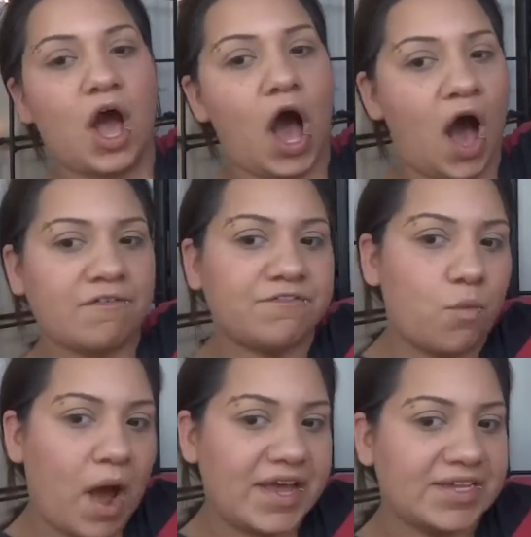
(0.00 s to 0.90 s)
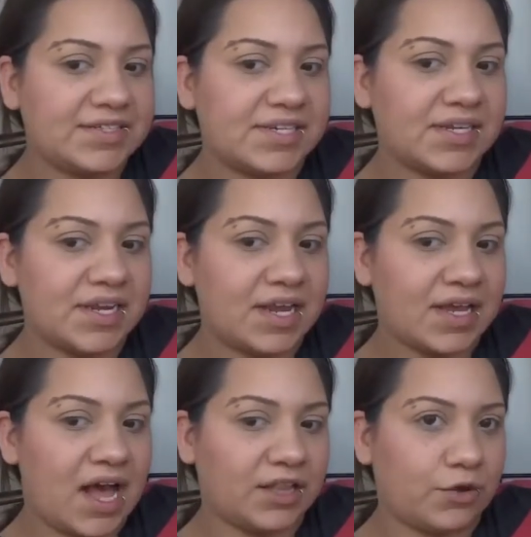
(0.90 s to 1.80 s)
off-white
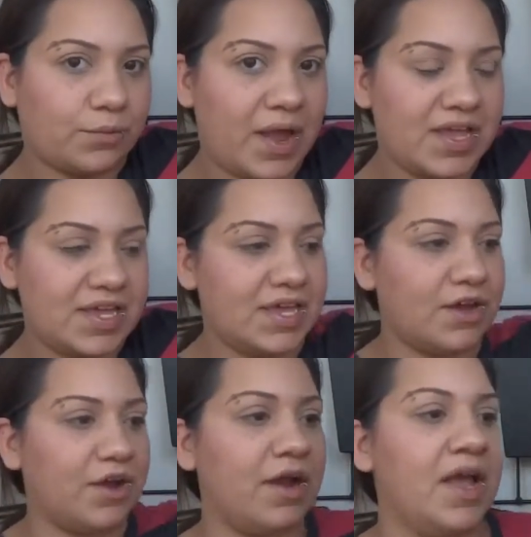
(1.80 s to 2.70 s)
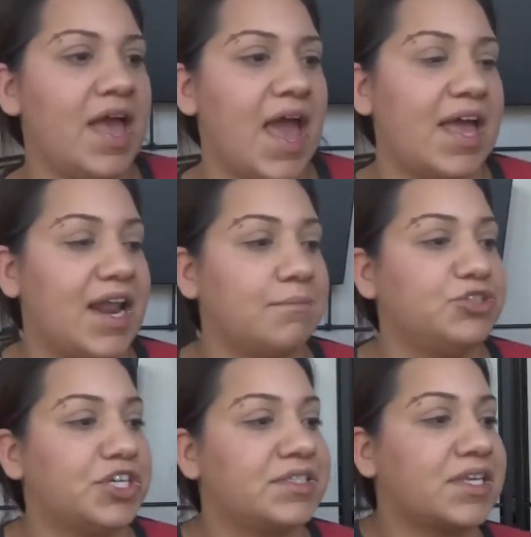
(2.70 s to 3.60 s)
color right here, and
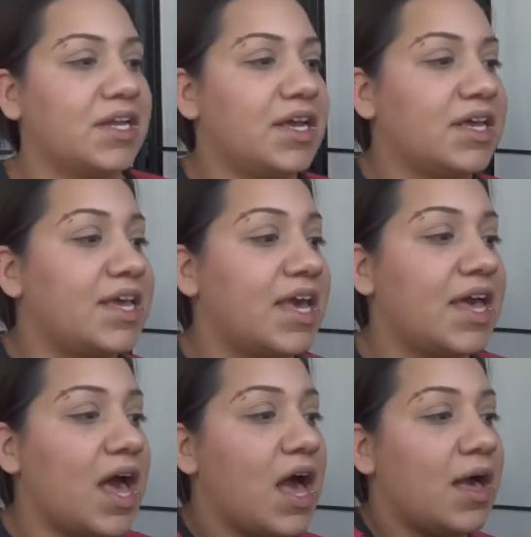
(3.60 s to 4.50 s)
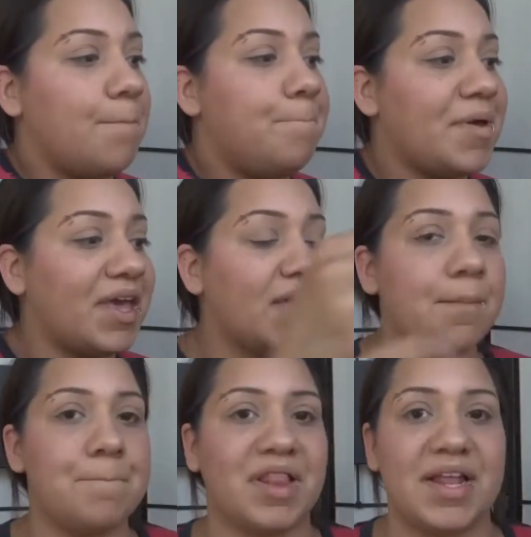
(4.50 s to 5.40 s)
I'm just gonna get a
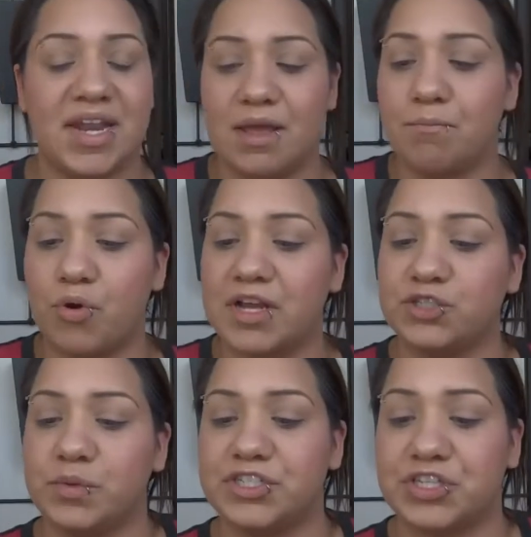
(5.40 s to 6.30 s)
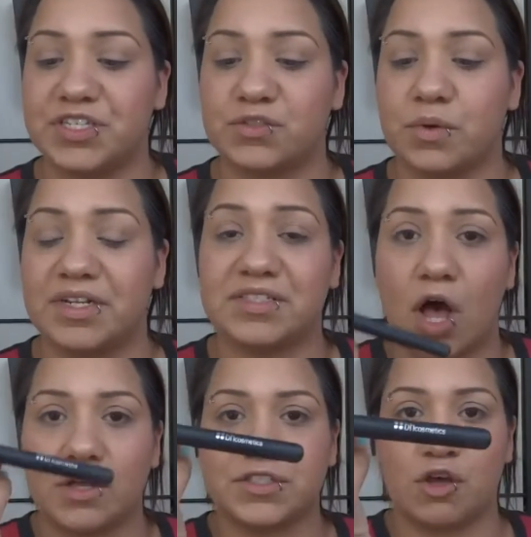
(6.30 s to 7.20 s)
big blending brush, which this one is
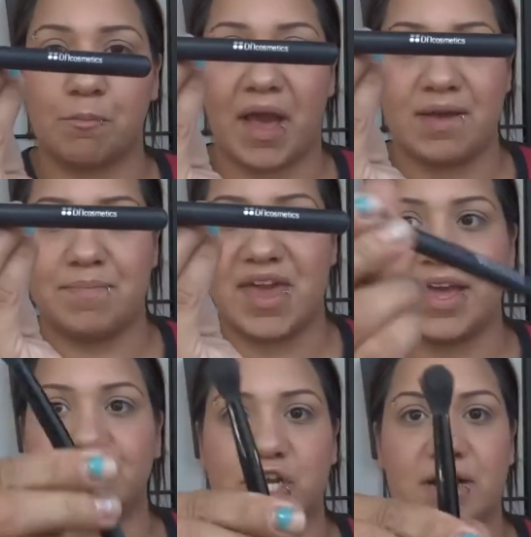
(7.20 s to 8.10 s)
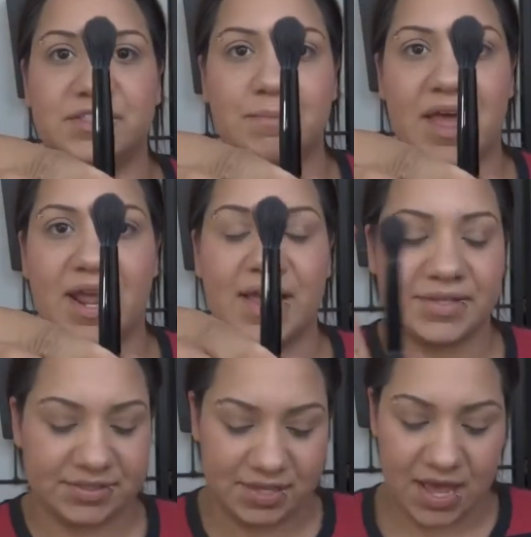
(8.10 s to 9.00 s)
also by BH
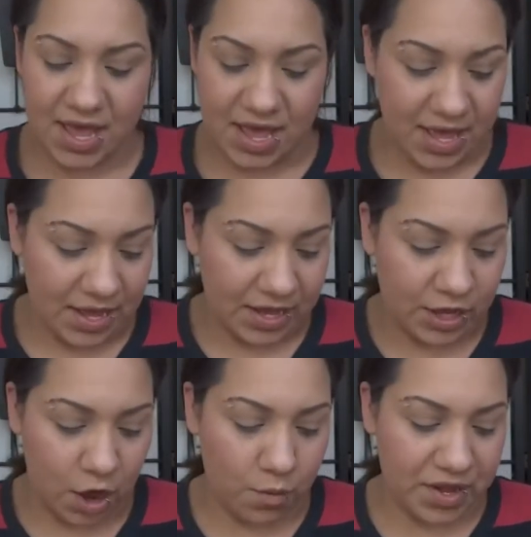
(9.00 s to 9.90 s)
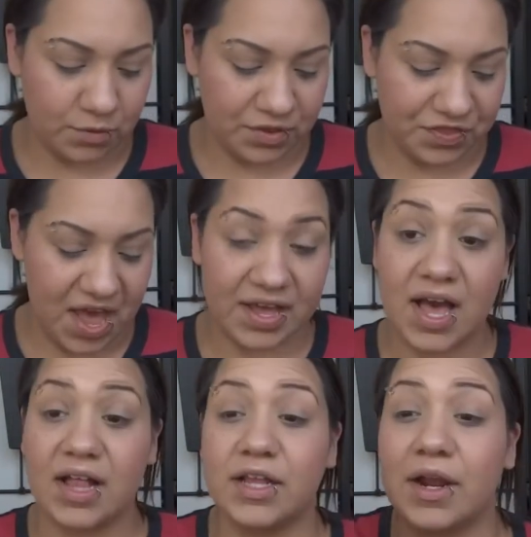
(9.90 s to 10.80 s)
Cosmetics. Go in with that
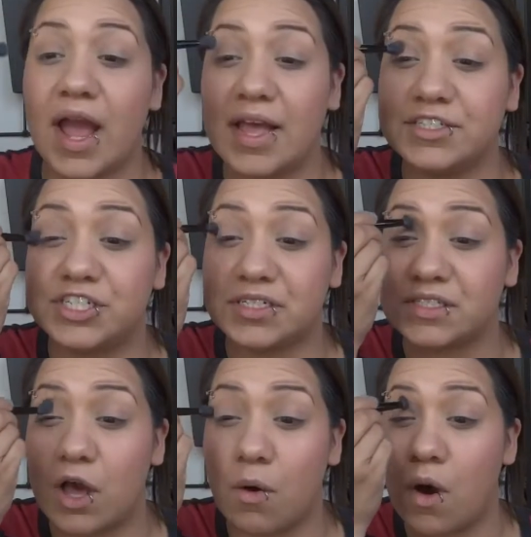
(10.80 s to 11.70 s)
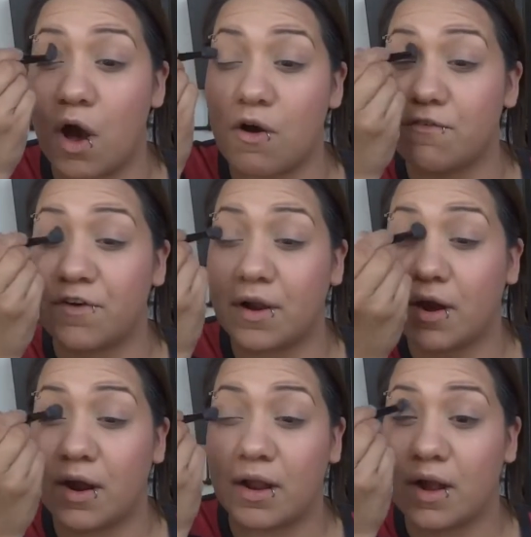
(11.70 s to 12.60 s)
color and just go
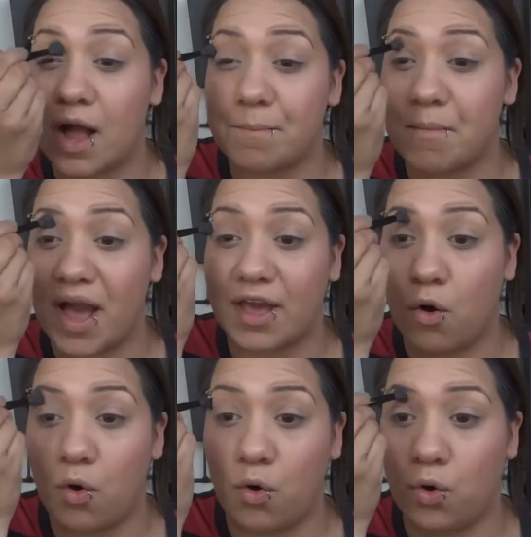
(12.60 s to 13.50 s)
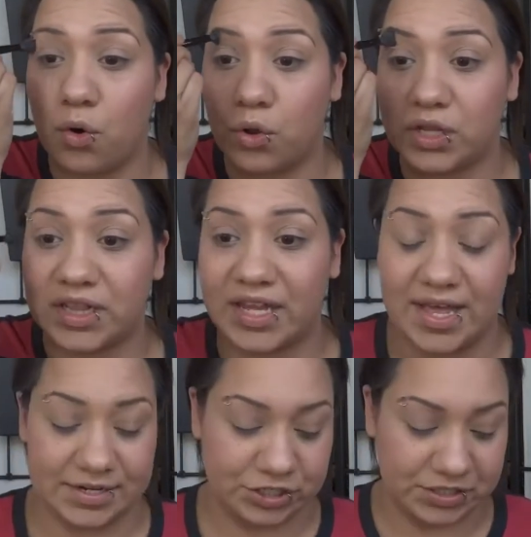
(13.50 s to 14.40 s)
over my whole
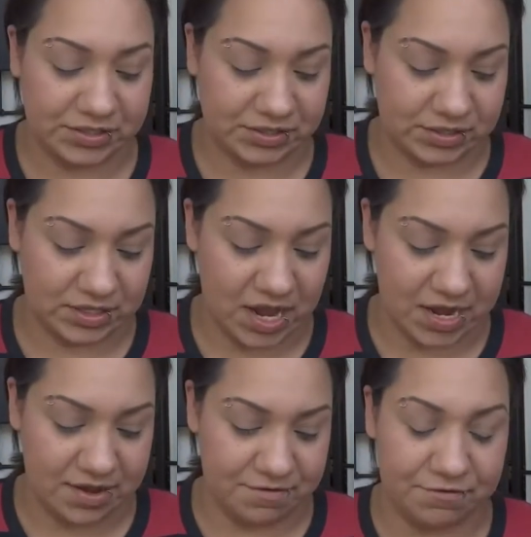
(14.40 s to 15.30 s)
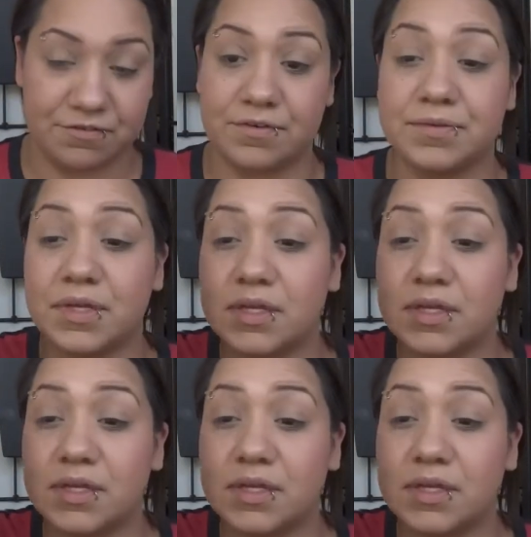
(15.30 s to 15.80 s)
lid, just kind of.